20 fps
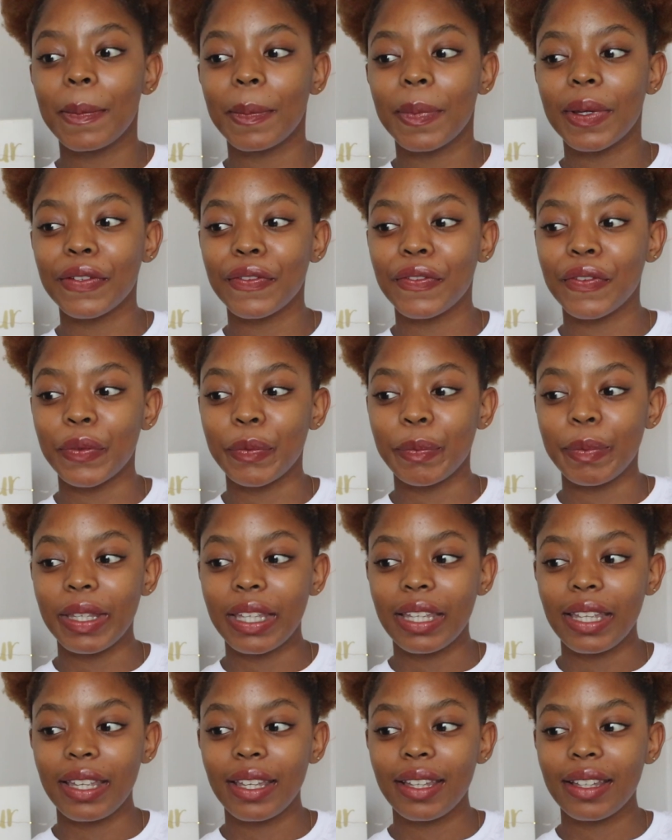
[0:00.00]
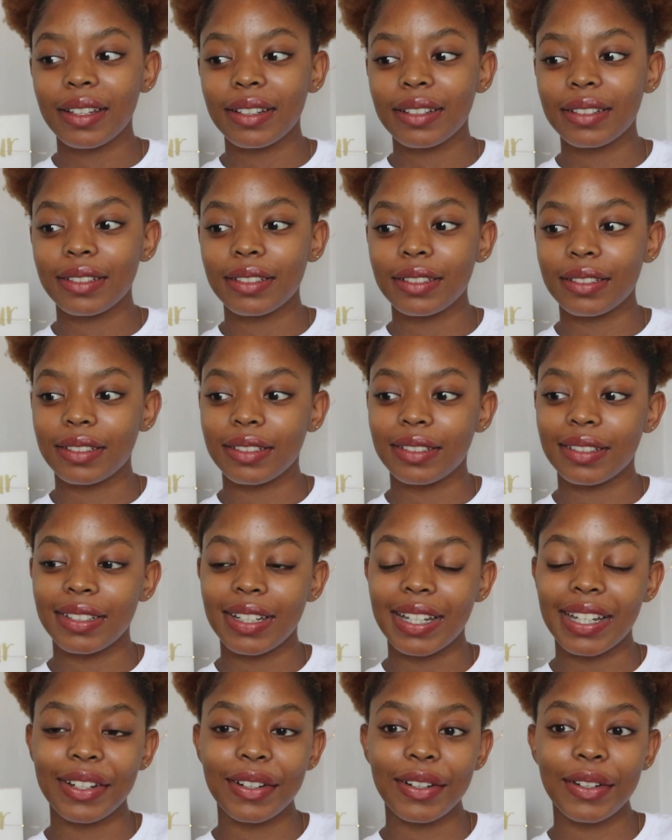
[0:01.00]
But for me,
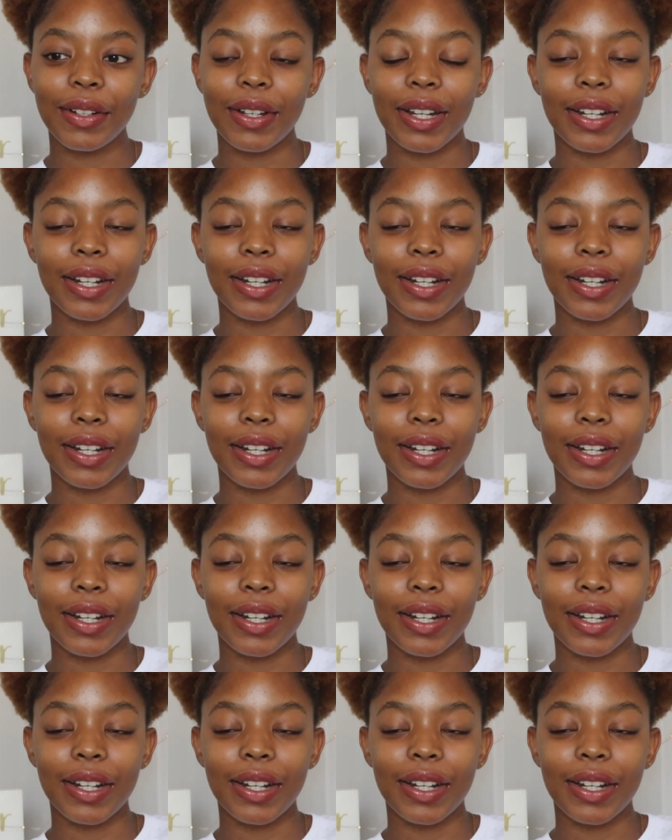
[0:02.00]
I don't know.